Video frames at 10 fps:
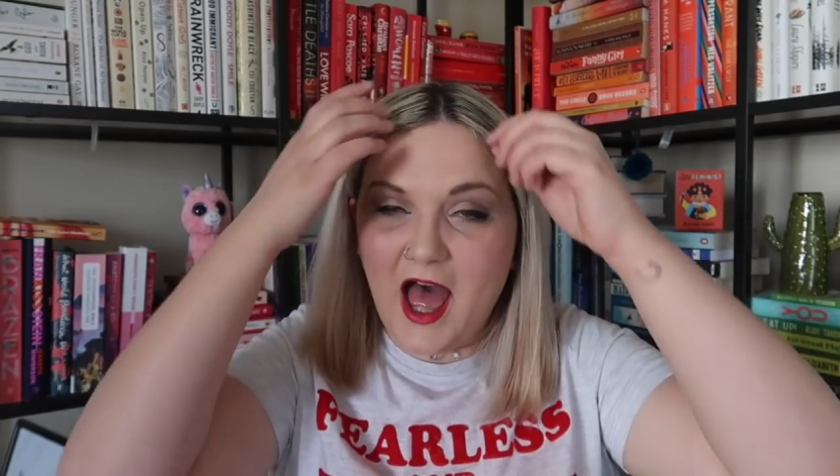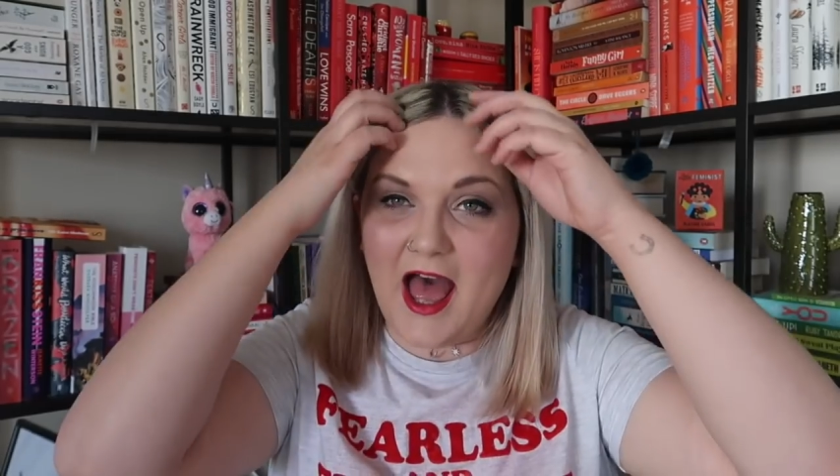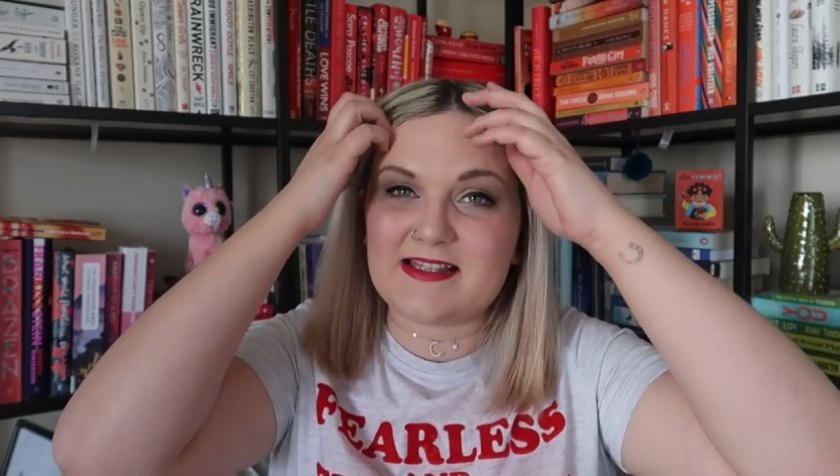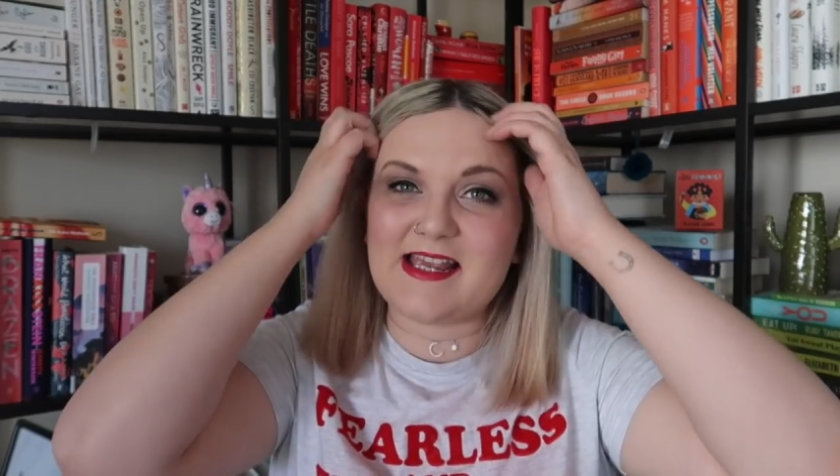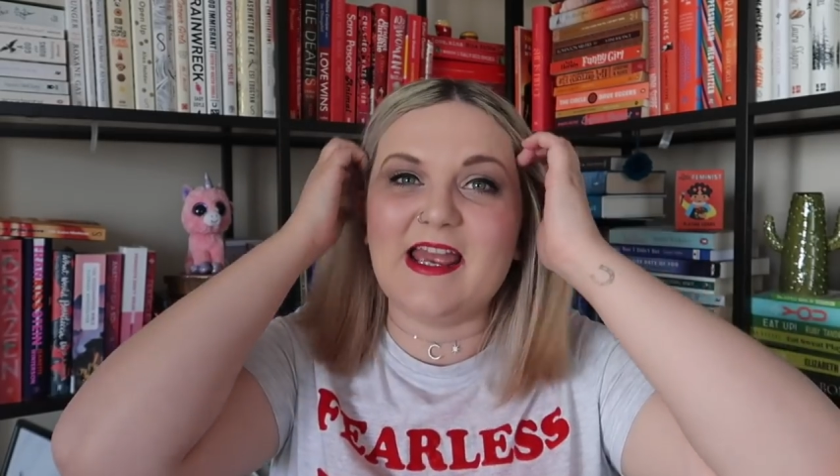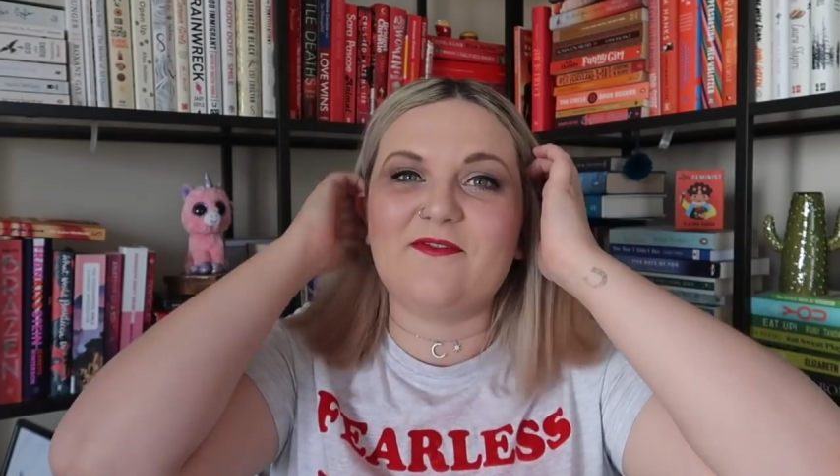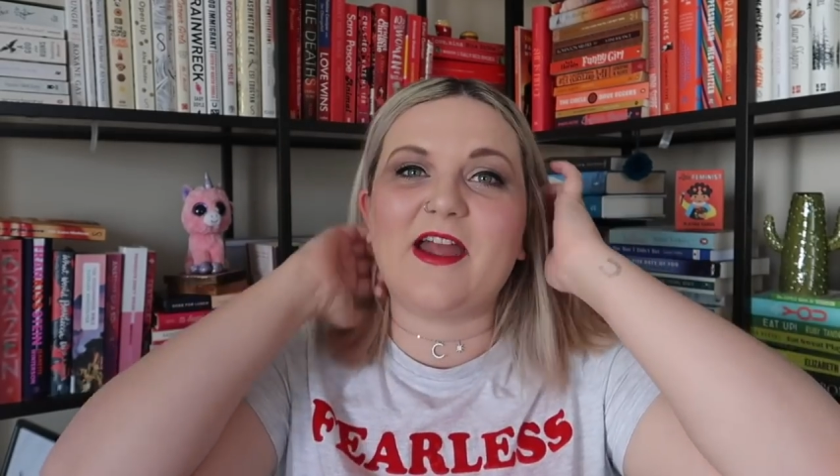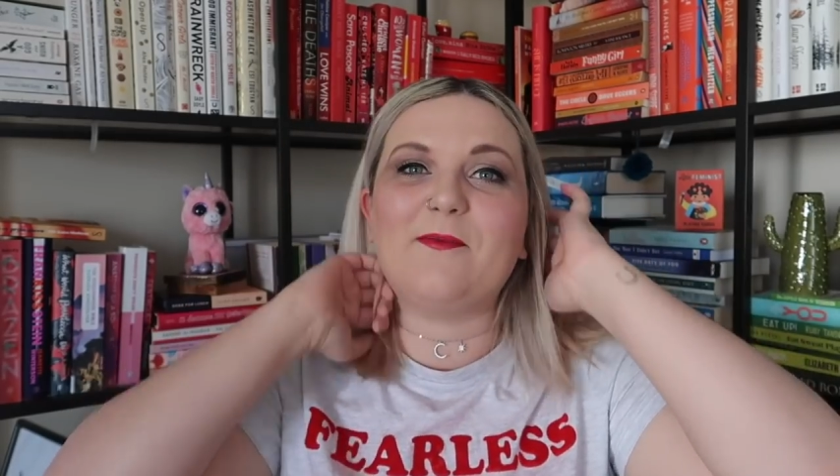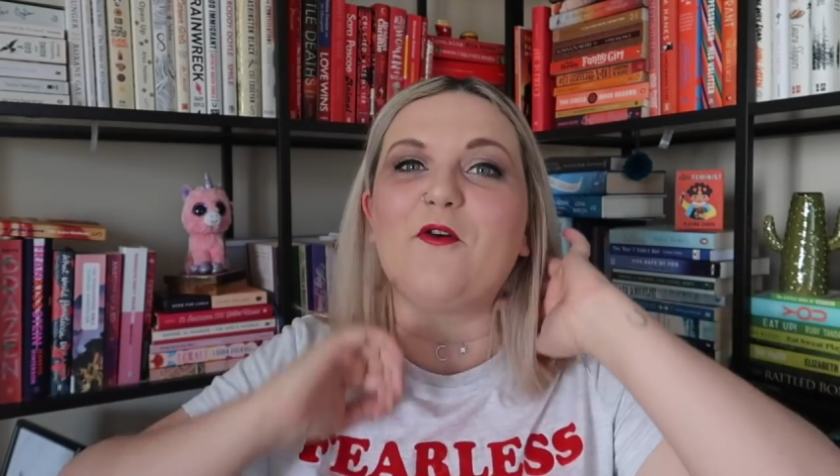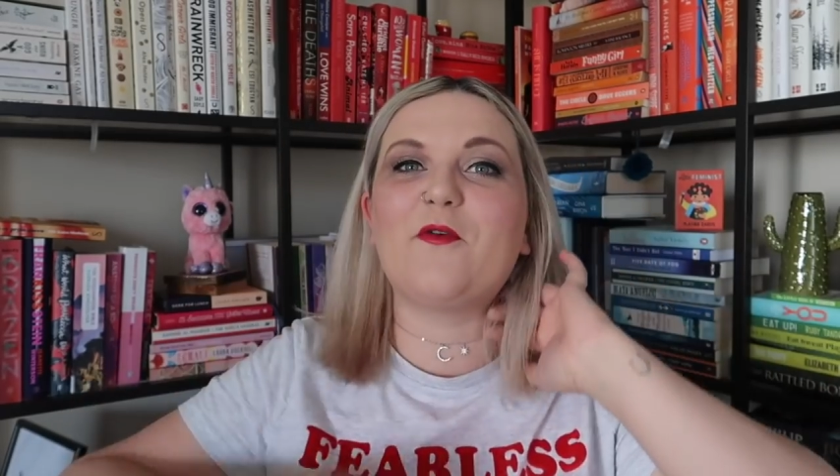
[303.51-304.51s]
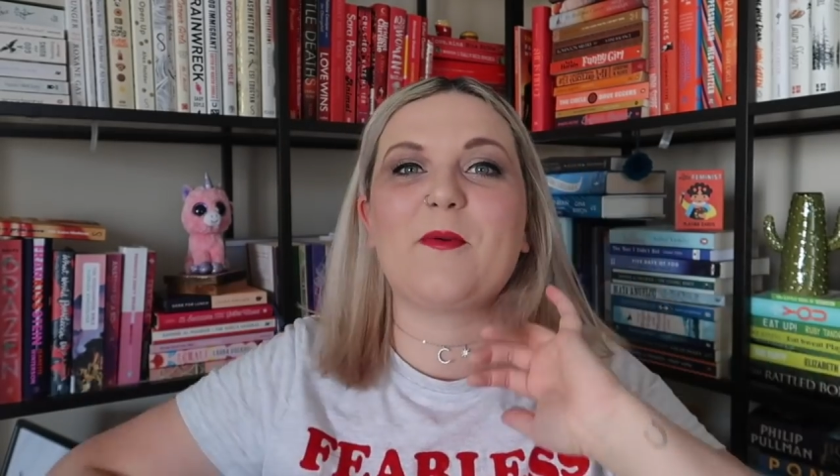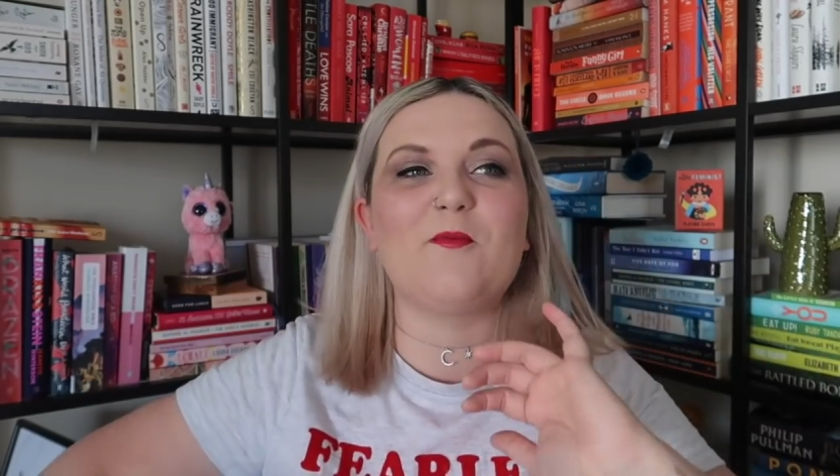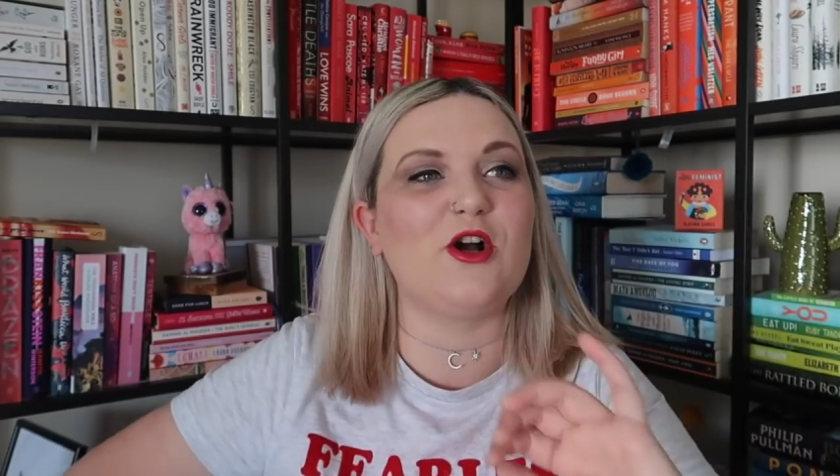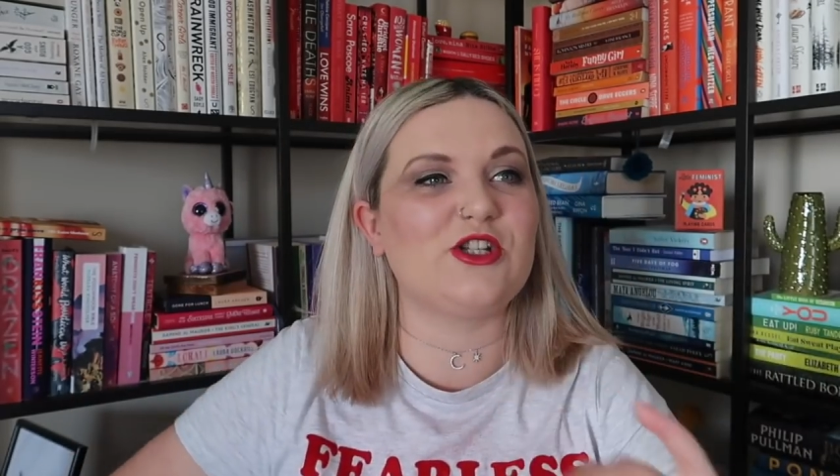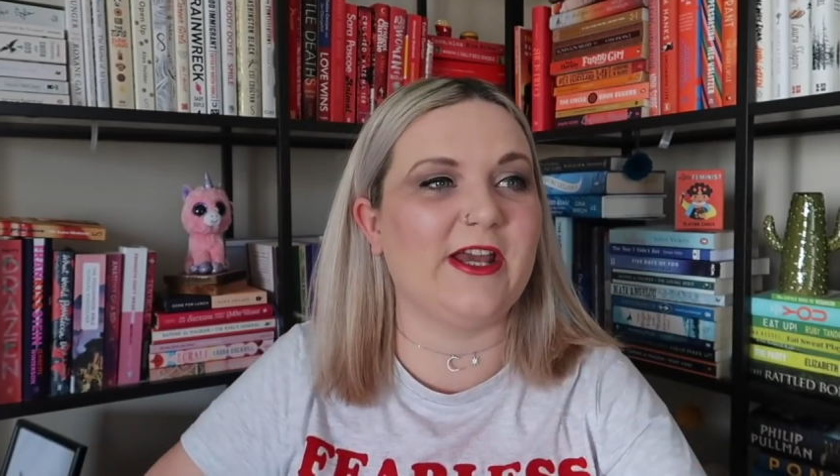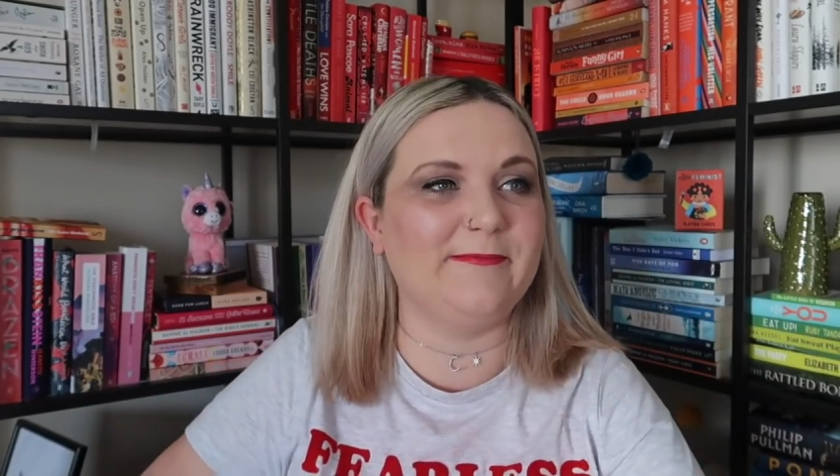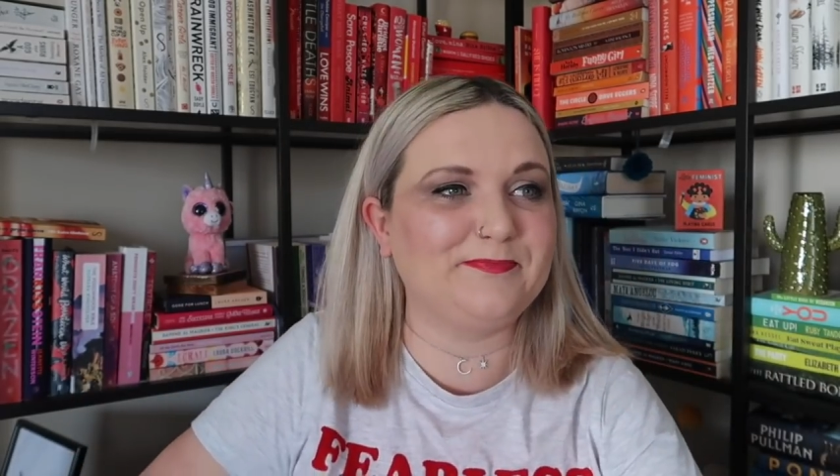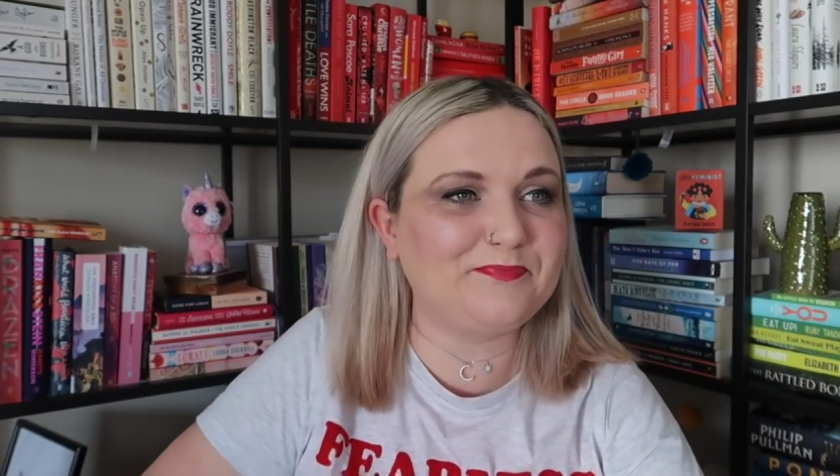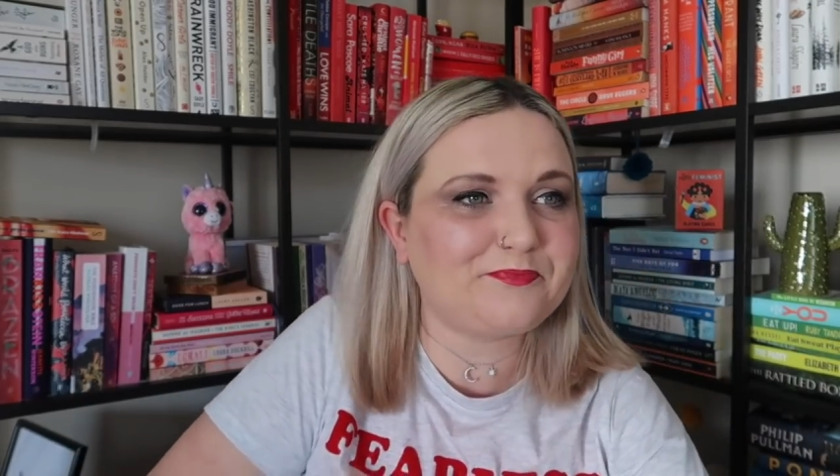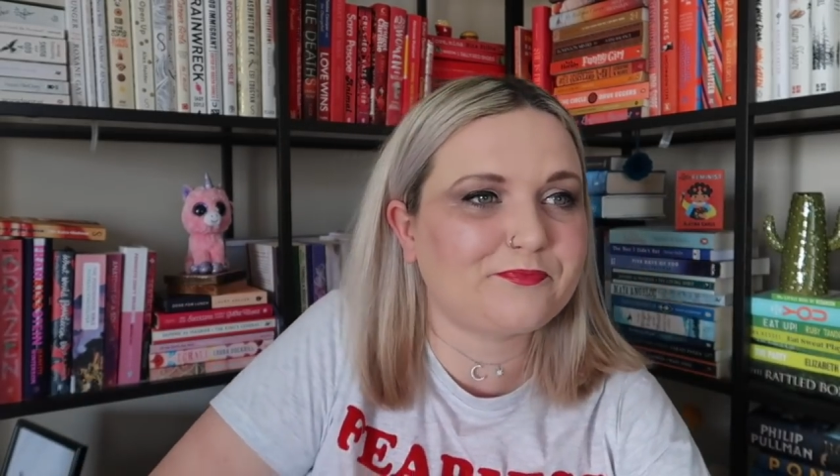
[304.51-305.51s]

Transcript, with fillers: Uh, TV, what have I been watching?